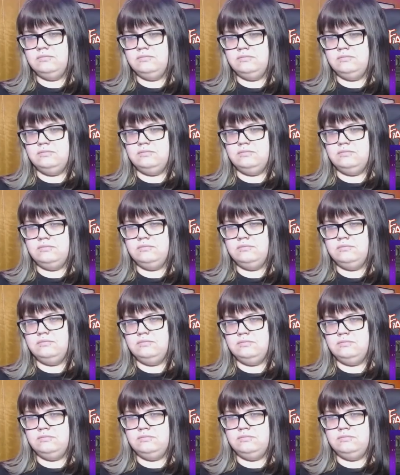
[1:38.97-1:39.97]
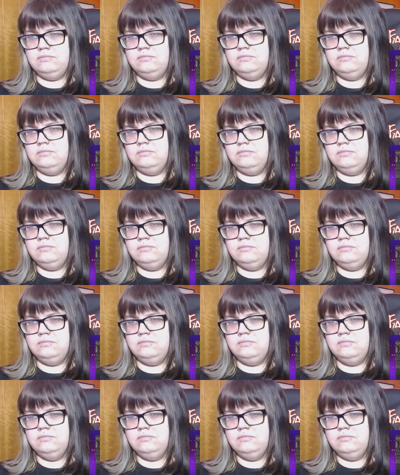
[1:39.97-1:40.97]

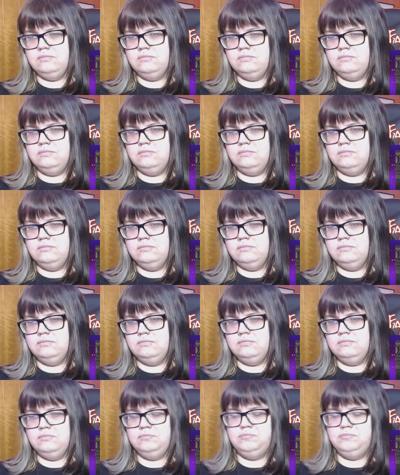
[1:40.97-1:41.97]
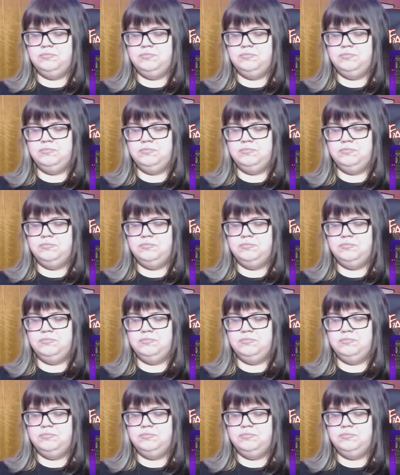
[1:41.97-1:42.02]
[no speech]